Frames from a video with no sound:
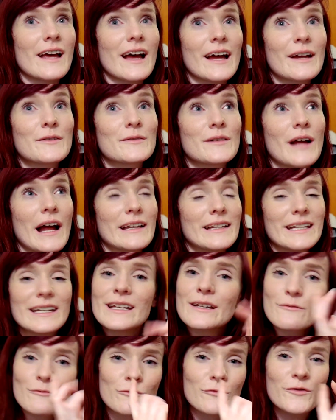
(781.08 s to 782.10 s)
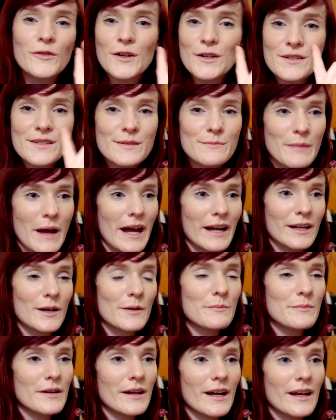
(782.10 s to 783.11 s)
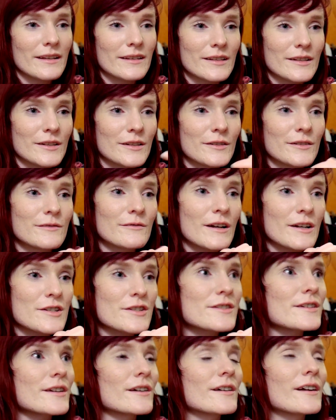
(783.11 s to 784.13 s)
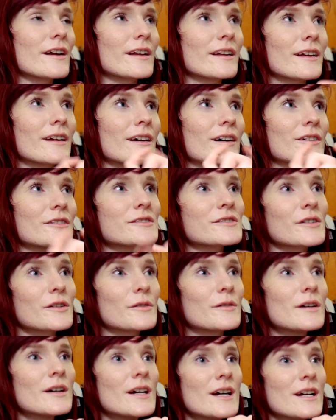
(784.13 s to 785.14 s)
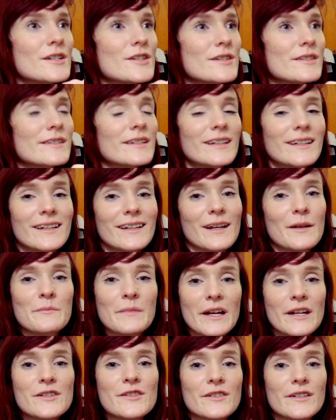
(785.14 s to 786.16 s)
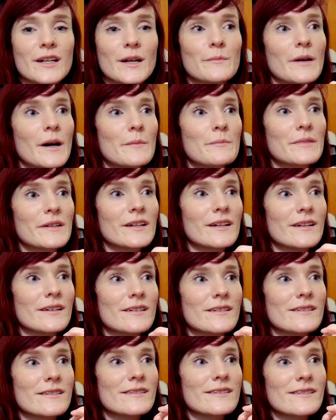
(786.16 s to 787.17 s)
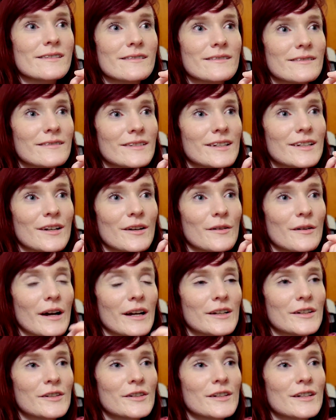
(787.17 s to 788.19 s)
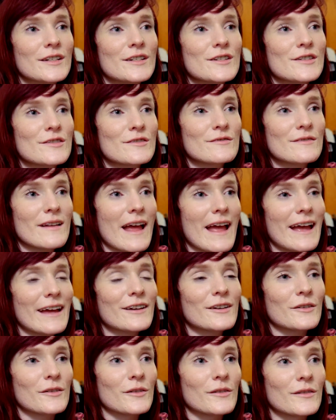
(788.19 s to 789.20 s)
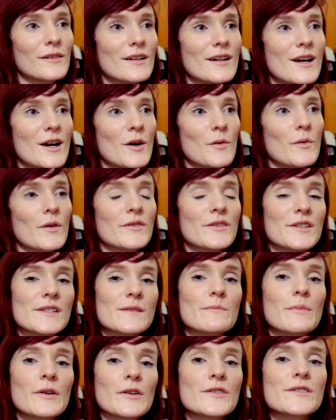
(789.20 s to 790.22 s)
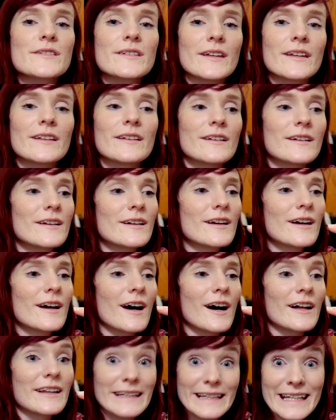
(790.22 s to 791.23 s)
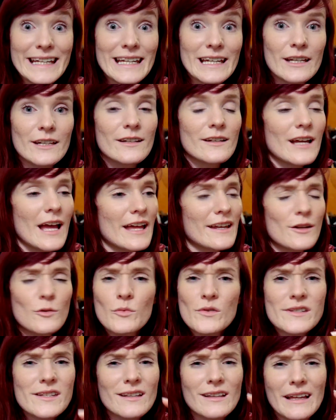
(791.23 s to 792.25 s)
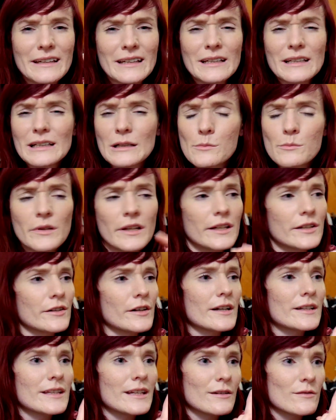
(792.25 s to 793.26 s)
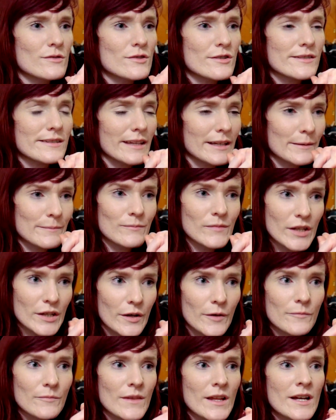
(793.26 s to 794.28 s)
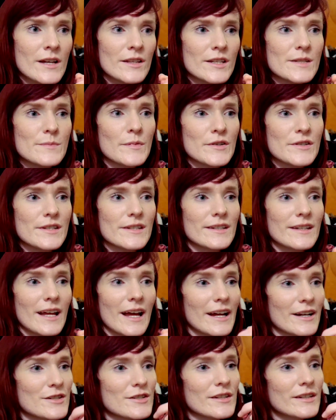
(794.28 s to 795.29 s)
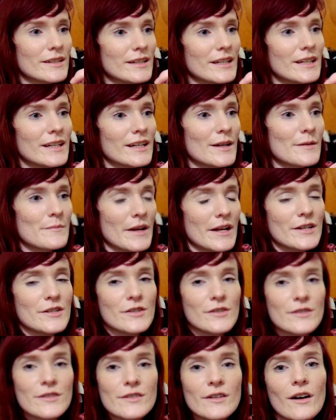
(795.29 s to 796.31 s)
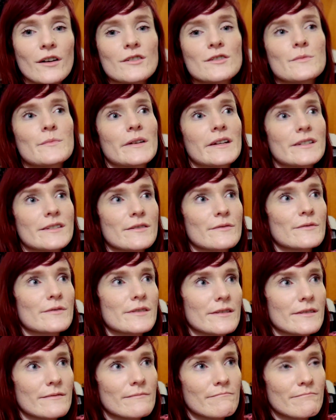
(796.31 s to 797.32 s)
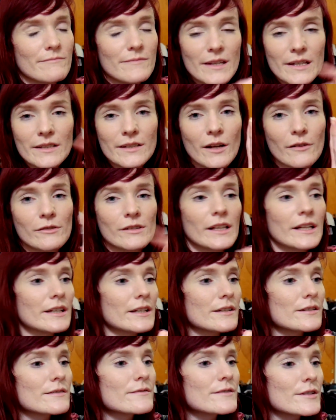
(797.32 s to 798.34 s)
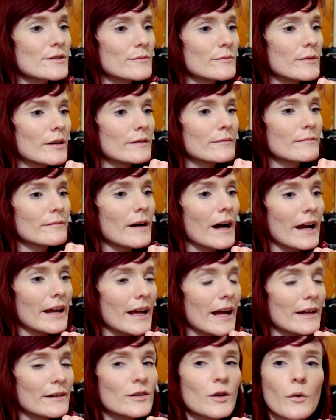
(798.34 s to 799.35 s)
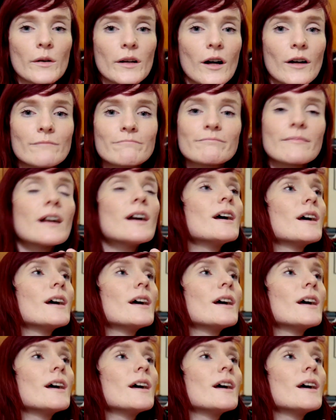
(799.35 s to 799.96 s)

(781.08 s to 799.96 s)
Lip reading: I needed first backup at the register, and I also just needed a manager to come up because, you know, I couldn't handle what this person needed. And it wasn't like a complaint or anything. It was just like, you know, this person actually needed a manager to talk to because it was a thing not related to what I had going on.